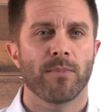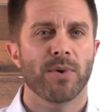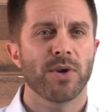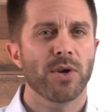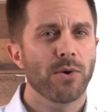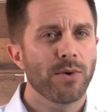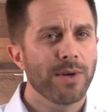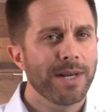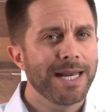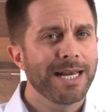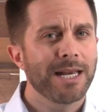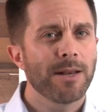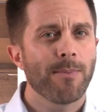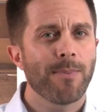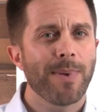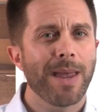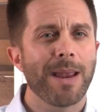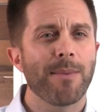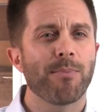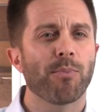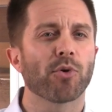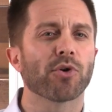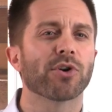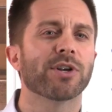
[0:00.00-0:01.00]
But you need to
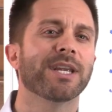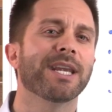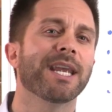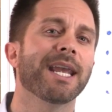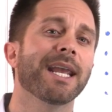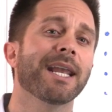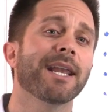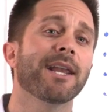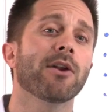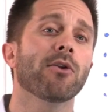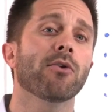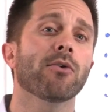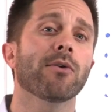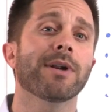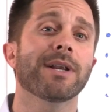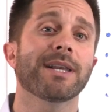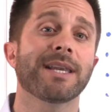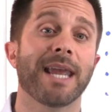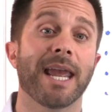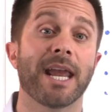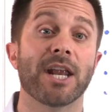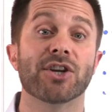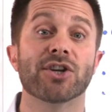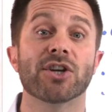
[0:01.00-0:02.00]
pay particular
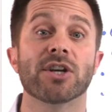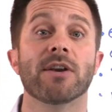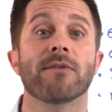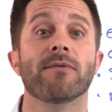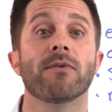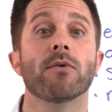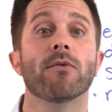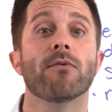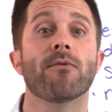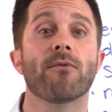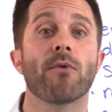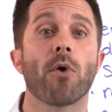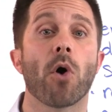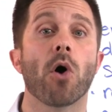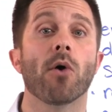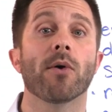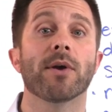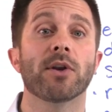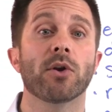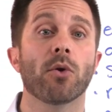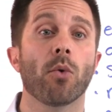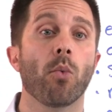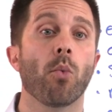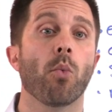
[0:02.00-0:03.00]
attention if you
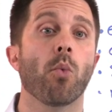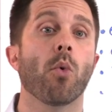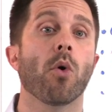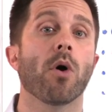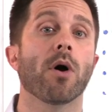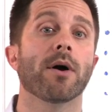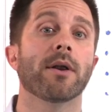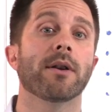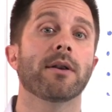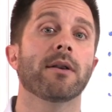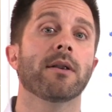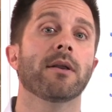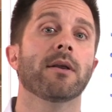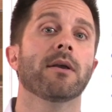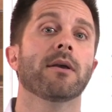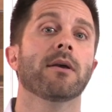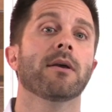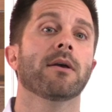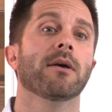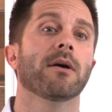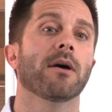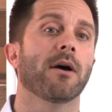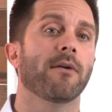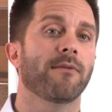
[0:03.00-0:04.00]
fall into one
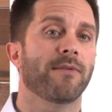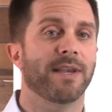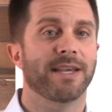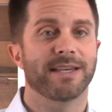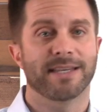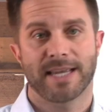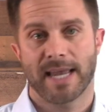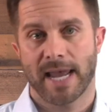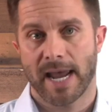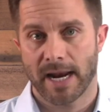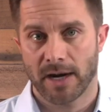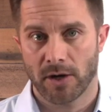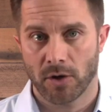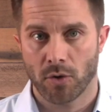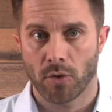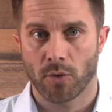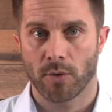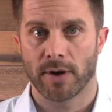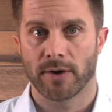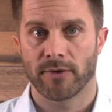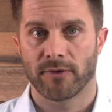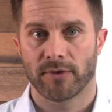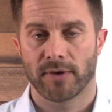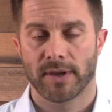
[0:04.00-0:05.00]
of these
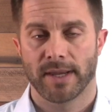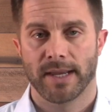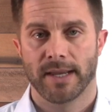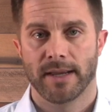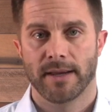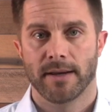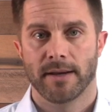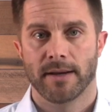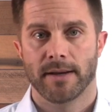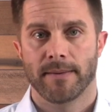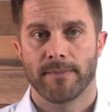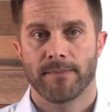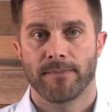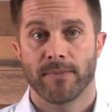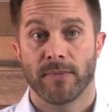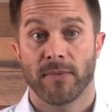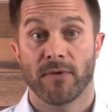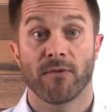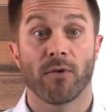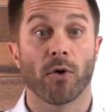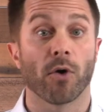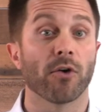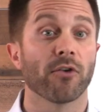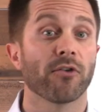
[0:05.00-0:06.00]
categories.
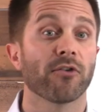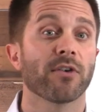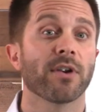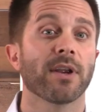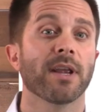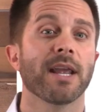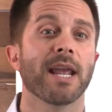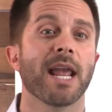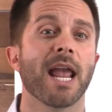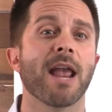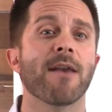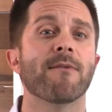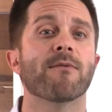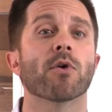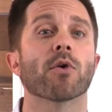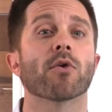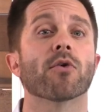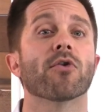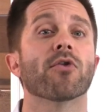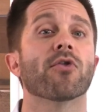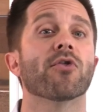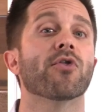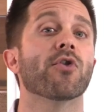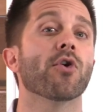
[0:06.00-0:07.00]
First, if
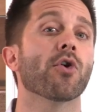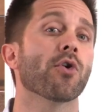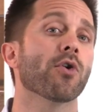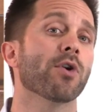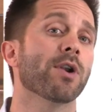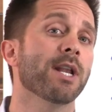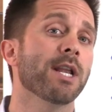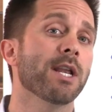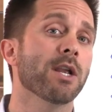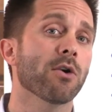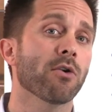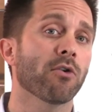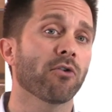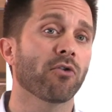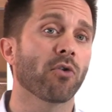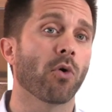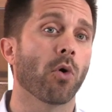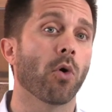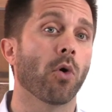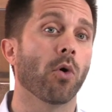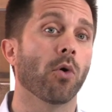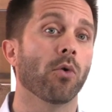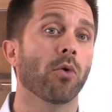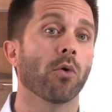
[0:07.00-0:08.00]
you're 30 years
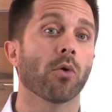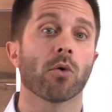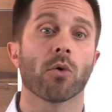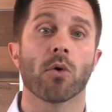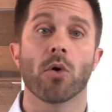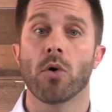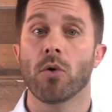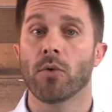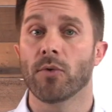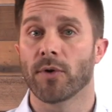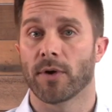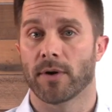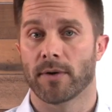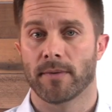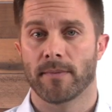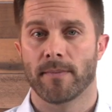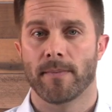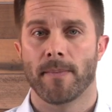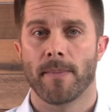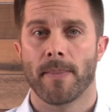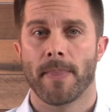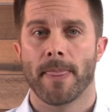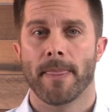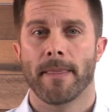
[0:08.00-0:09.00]
old or older
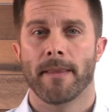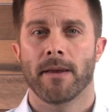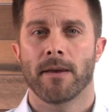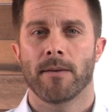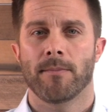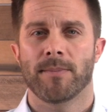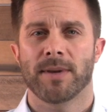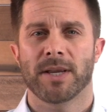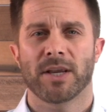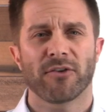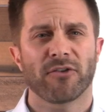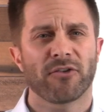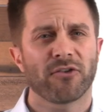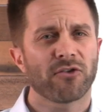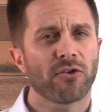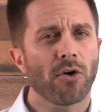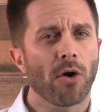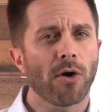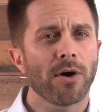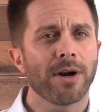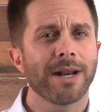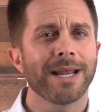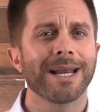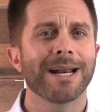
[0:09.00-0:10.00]
because
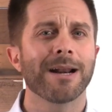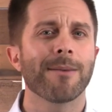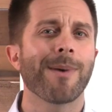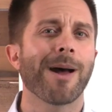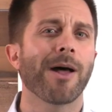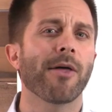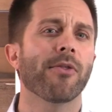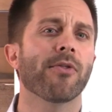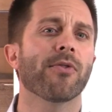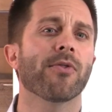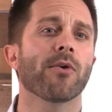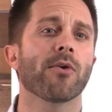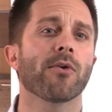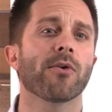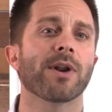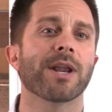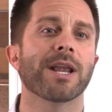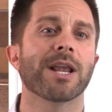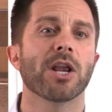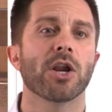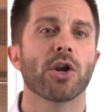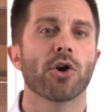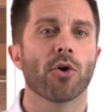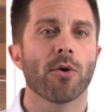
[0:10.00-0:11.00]
starting at about
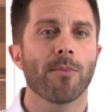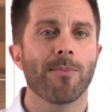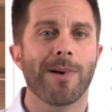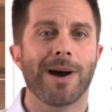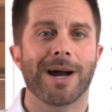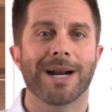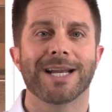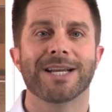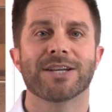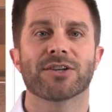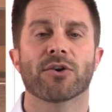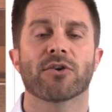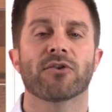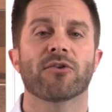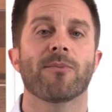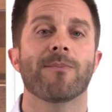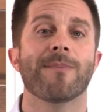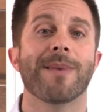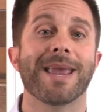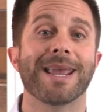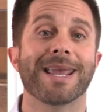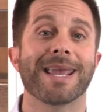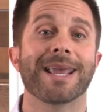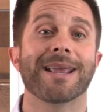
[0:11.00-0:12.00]
30, your body starts
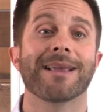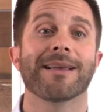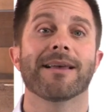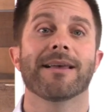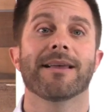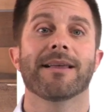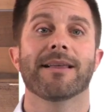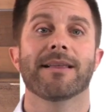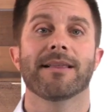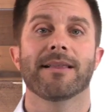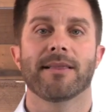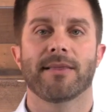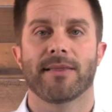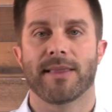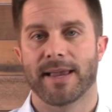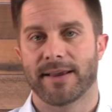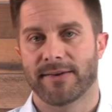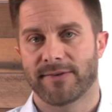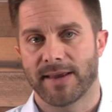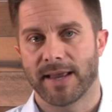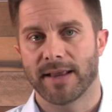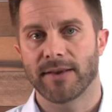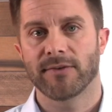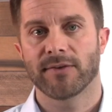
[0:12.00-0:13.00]
making
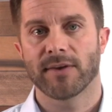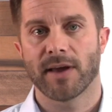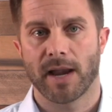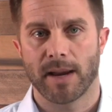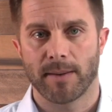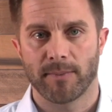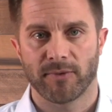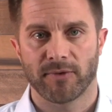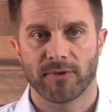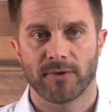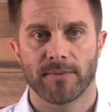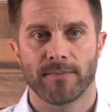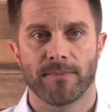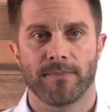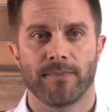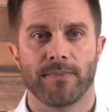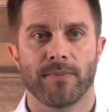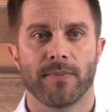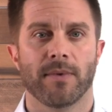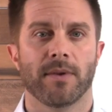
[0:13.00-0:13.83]
less enzymes.